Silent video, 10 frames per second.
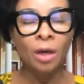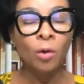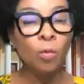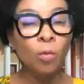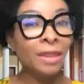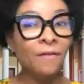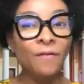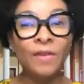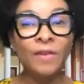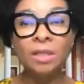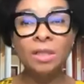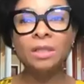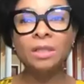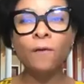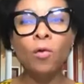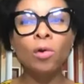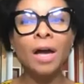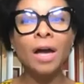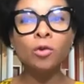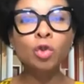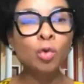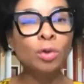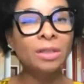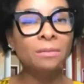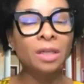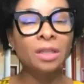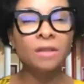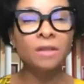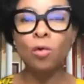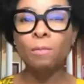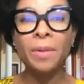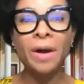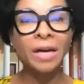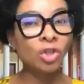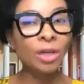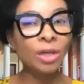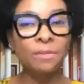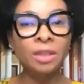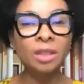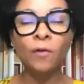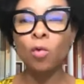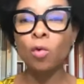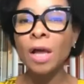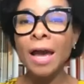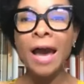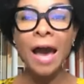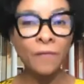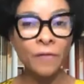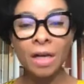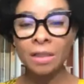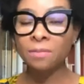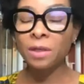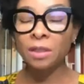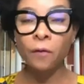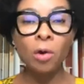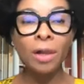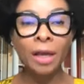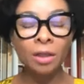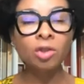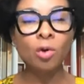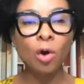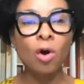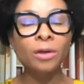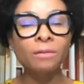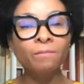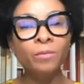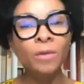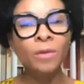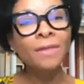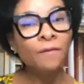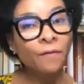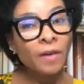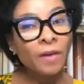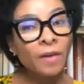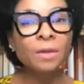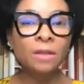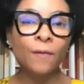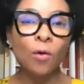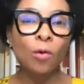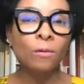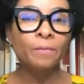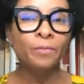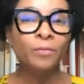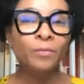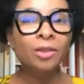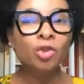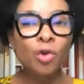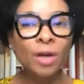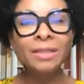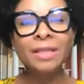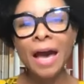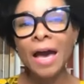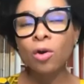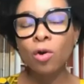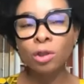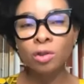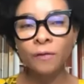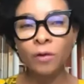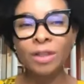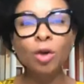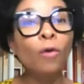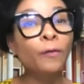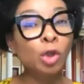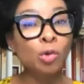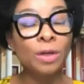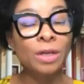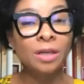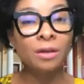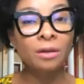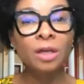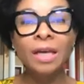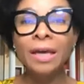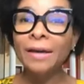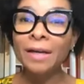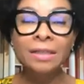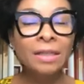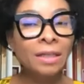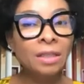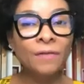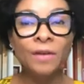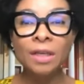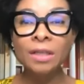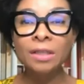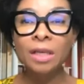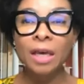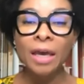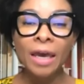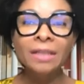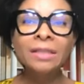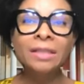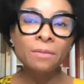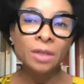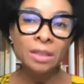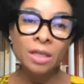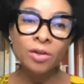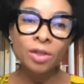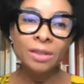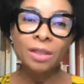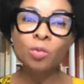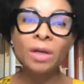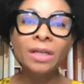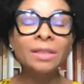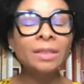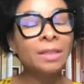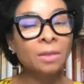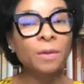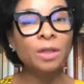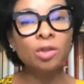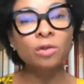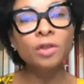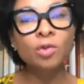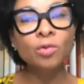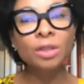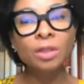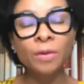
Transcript: We had the fees must fall, outsourcing must fall, patriarchy must fall, Afrikaans must fall, and so on. The fees must fall address the high cost of, of tuition, residence fees, and study materials, as well as the suspension of students